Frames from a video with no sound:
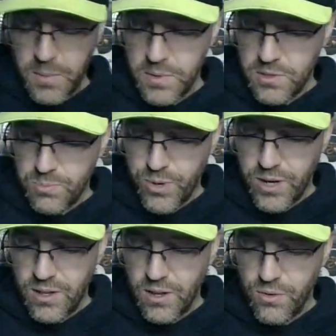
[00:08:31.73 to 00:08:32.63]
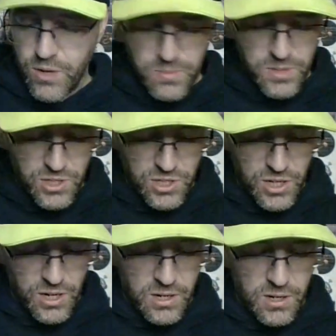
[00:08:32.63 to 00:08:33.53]
spreading the Christmas
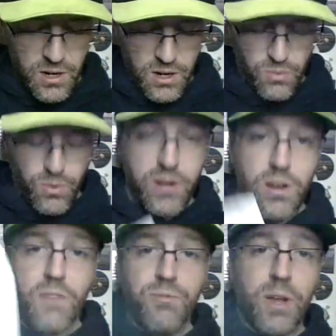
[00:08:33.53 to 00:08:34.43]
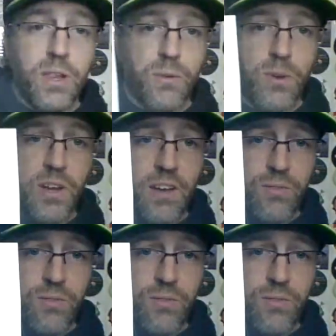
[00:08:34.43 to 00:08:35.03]
cheer. Randolph Relic Recovery,